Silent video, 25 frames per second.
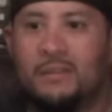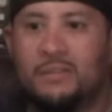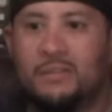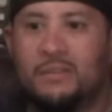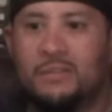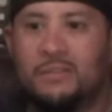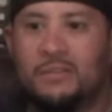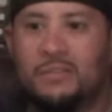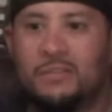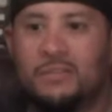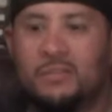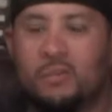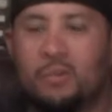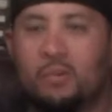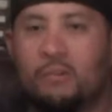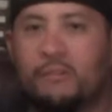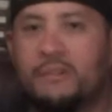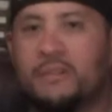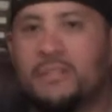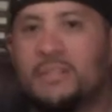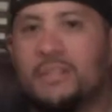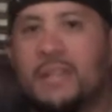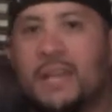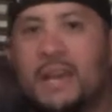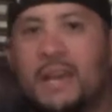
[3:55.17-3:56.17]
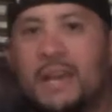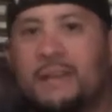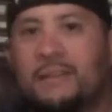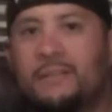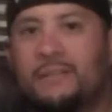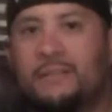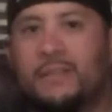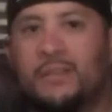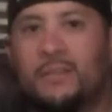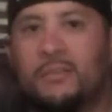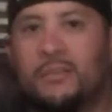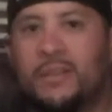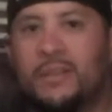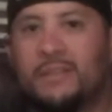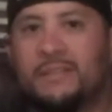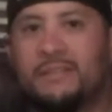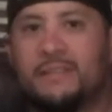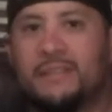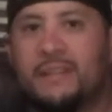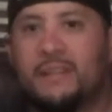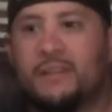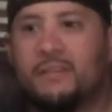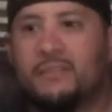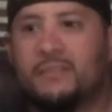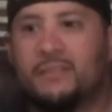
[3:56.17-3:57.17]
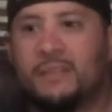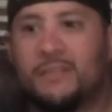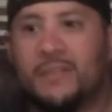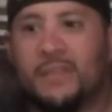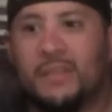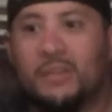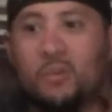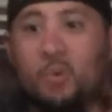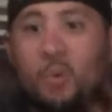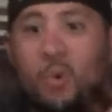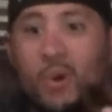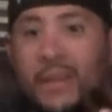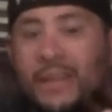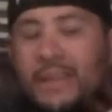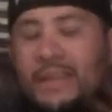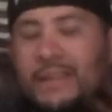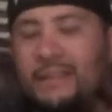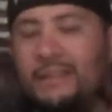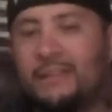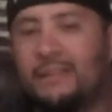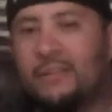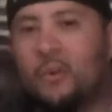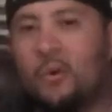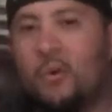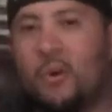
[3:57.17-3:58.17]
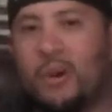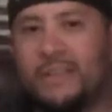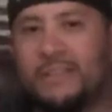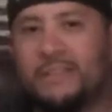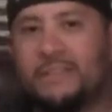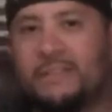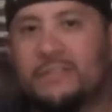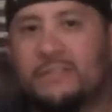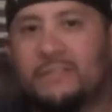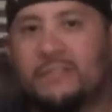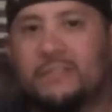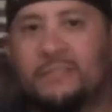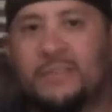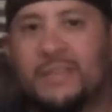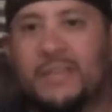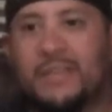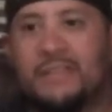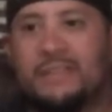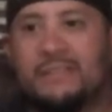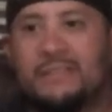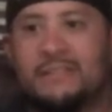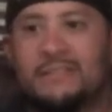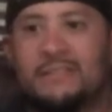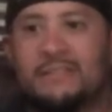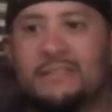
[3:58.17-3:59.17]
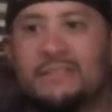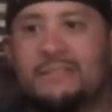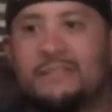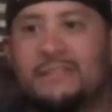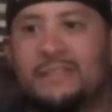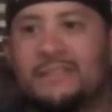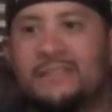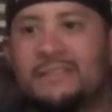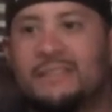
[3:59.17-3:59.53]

storage lot unit sales. I mean, going to those places and